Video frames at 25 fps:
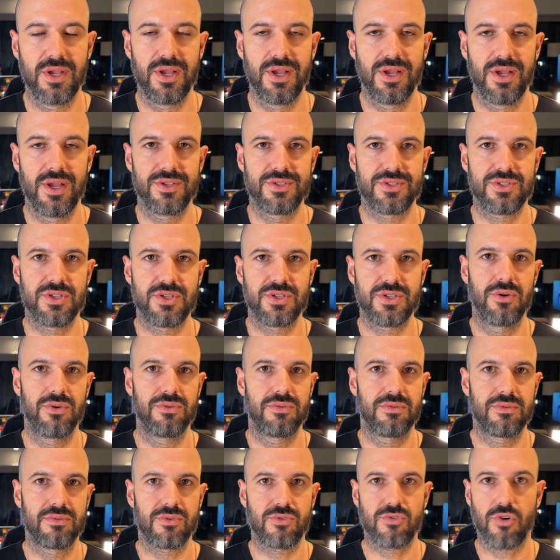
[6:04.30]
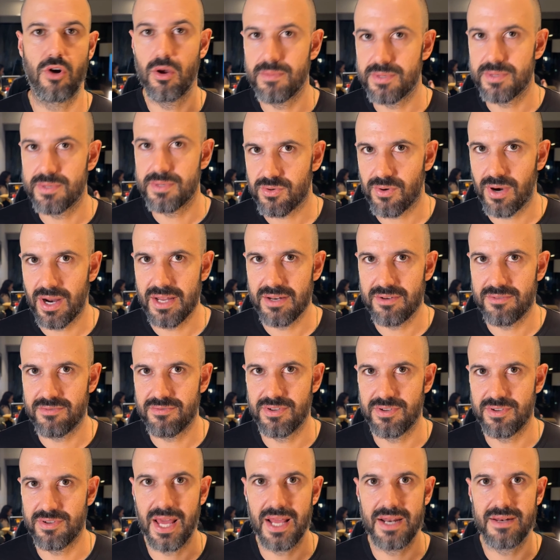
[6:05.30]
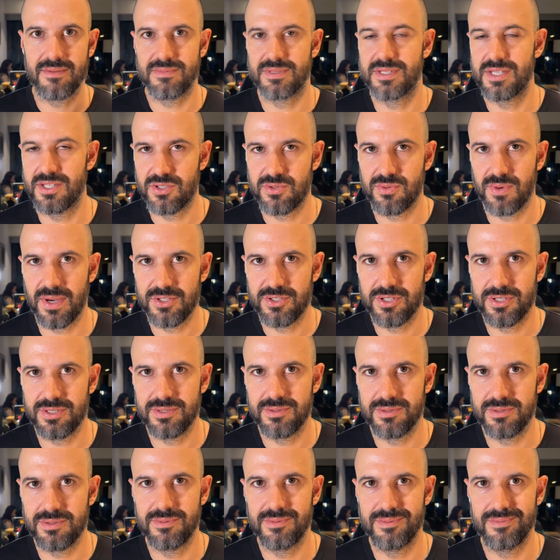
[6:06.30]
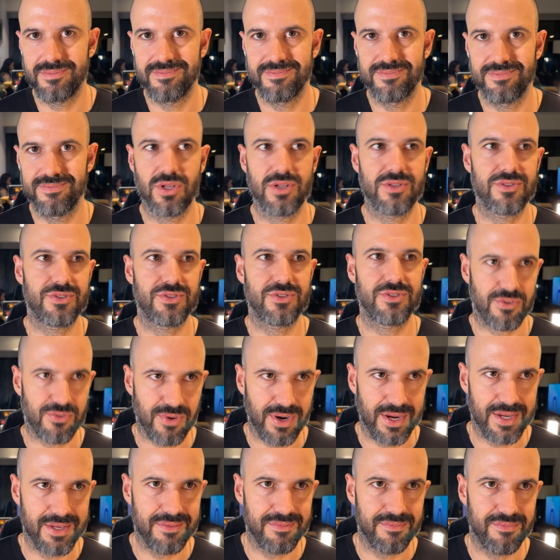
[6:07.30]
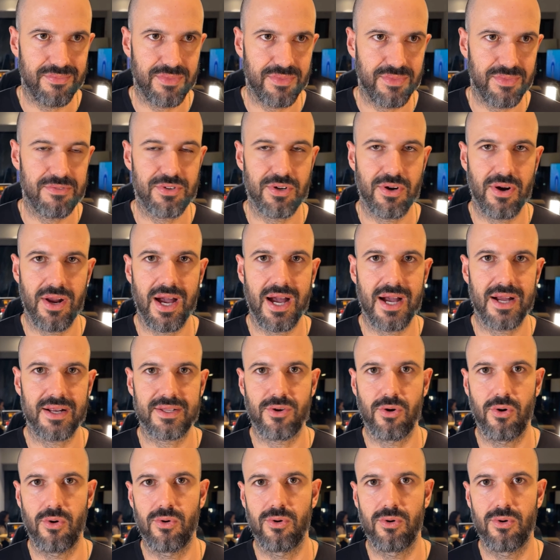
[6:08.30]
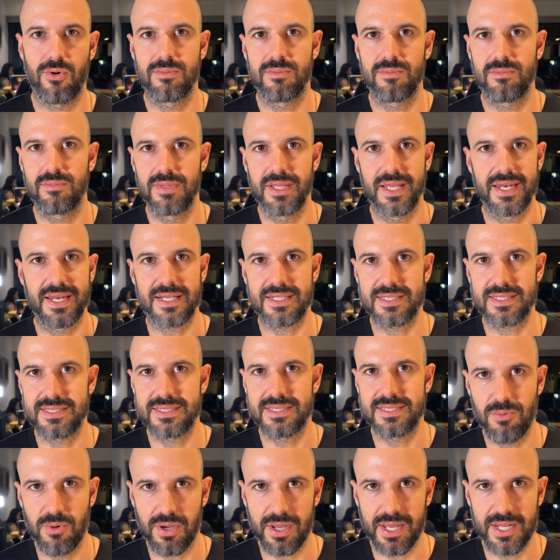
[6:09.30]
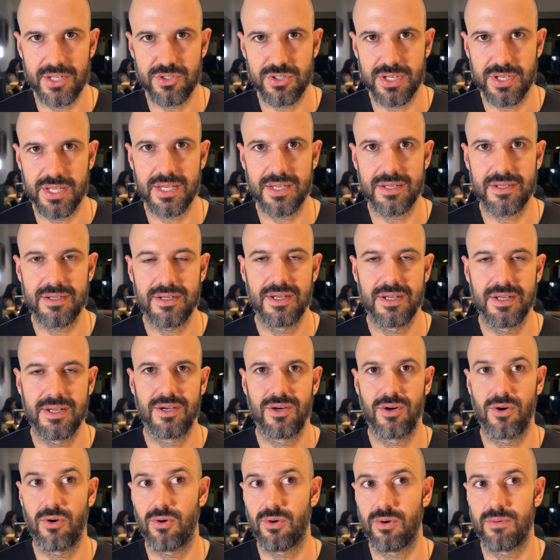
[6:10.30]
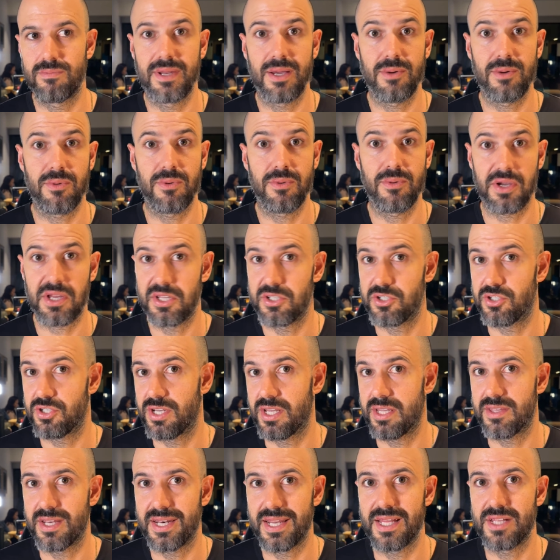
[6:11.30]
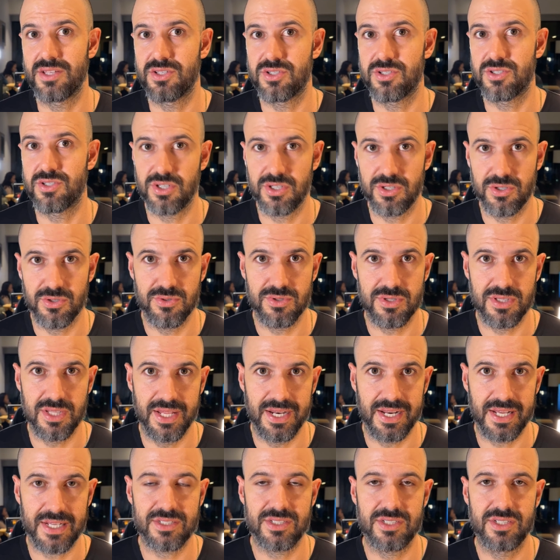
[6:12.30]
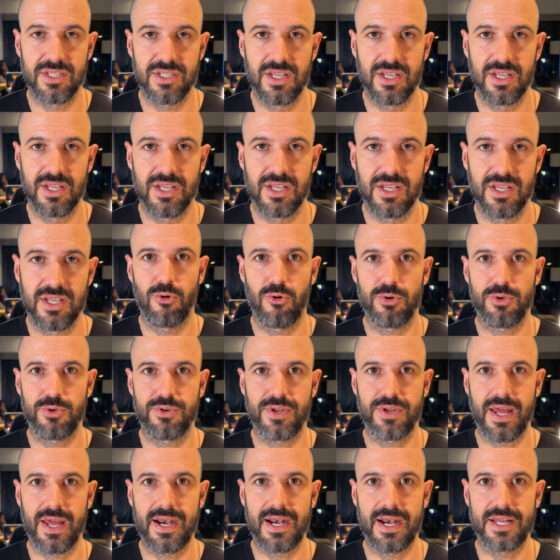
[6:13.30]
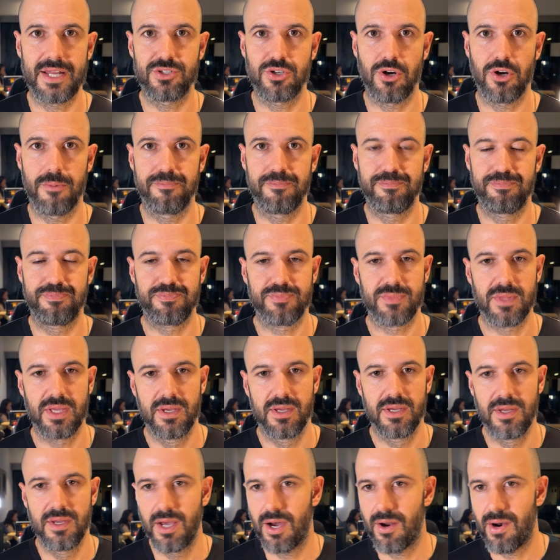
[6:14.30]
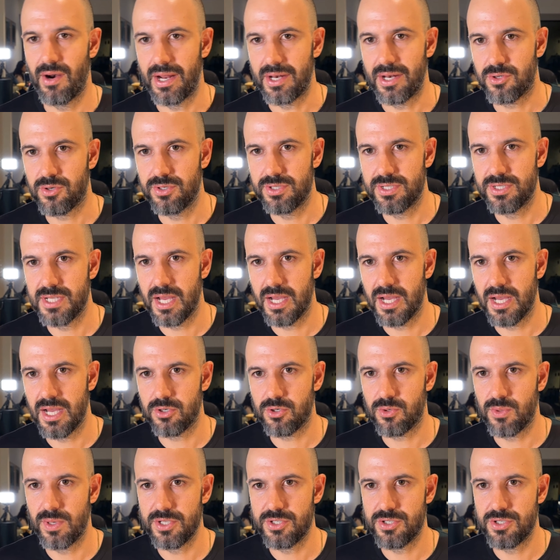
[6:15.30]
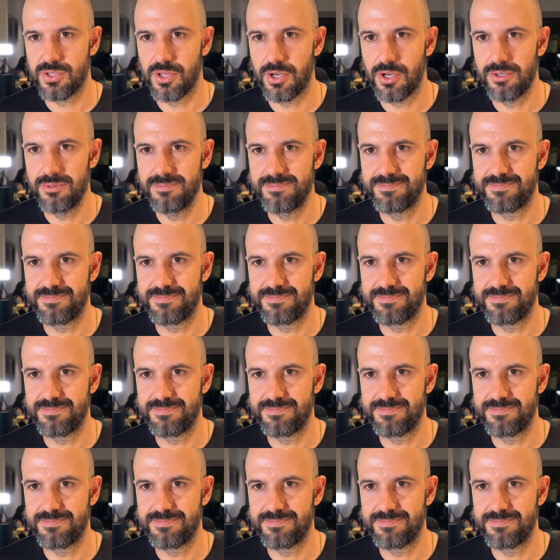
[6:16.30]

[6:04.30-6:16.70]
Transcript: So Chrome is great for that situation. Not so great if you're a hardcore Linux network engineer or network engineer that needs to use Linux for your day-to-day job. All right, good question though.